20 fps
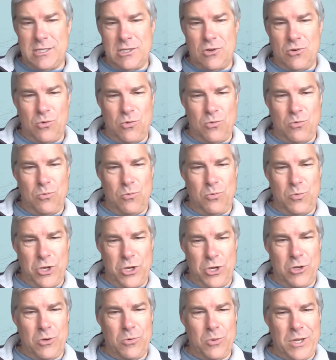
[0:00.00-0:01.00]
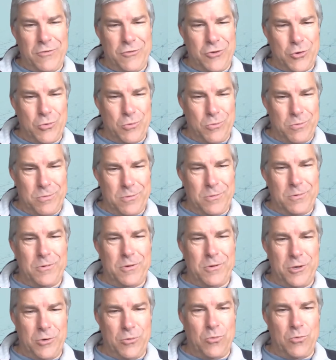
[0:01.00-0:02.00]
So, we have to
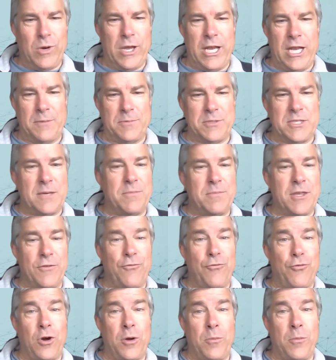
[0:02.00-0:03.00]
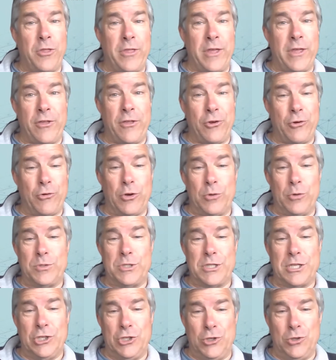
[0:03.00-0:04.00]
write up something formal that other groups
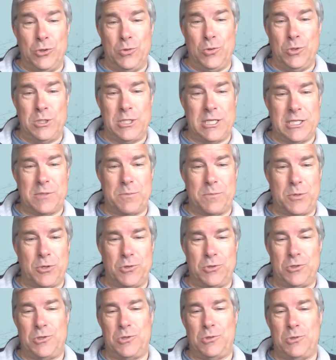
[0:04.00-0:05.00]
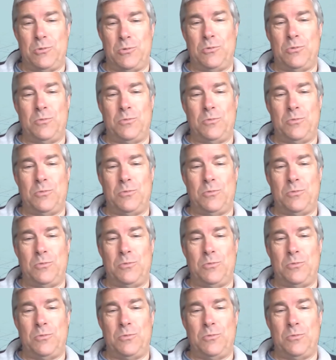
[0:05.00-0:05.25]
can use, as opposed to